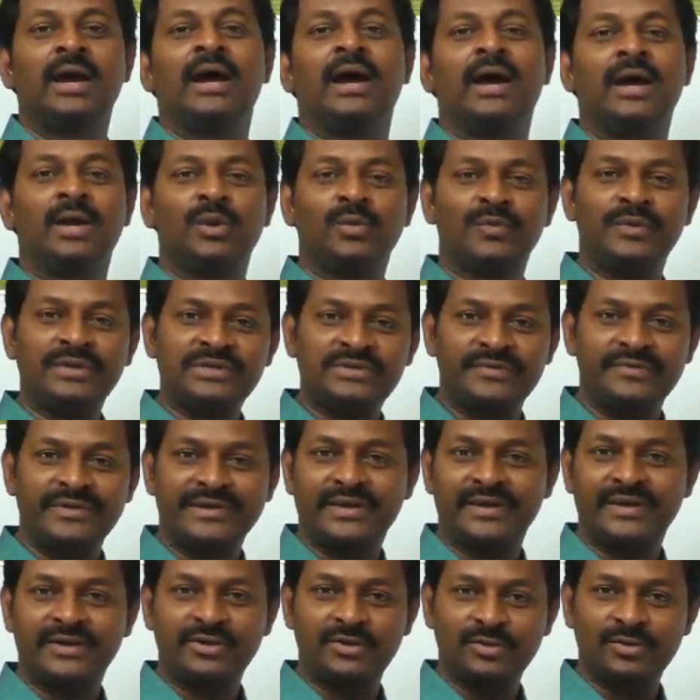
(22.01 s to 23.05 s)
and which we
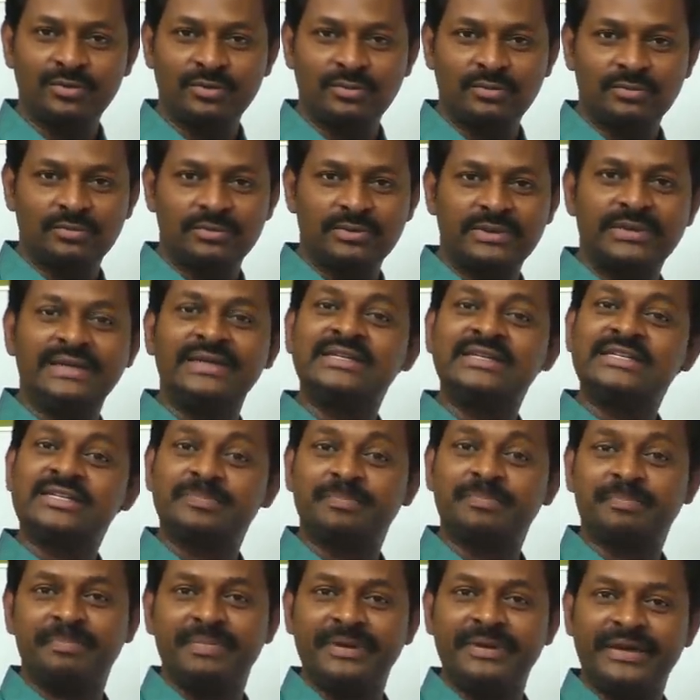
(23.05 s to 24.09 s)
can do in a
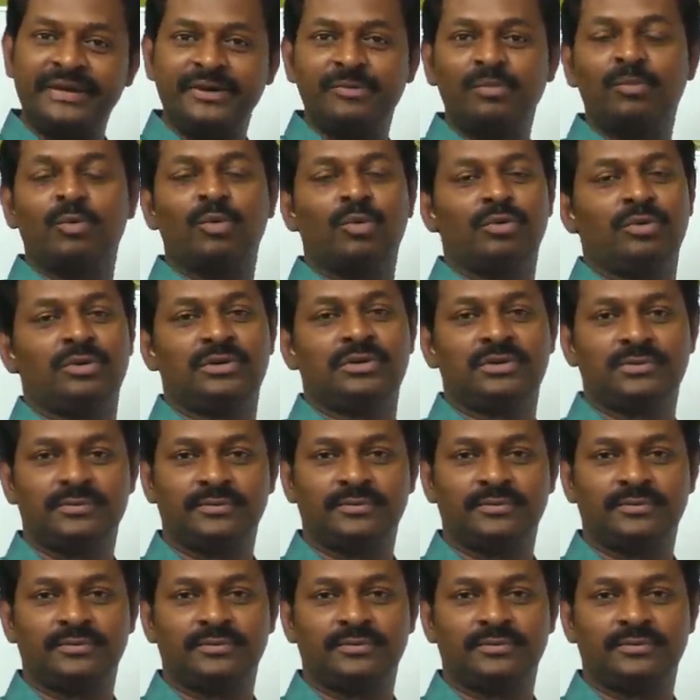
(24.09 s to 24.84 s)
speed mode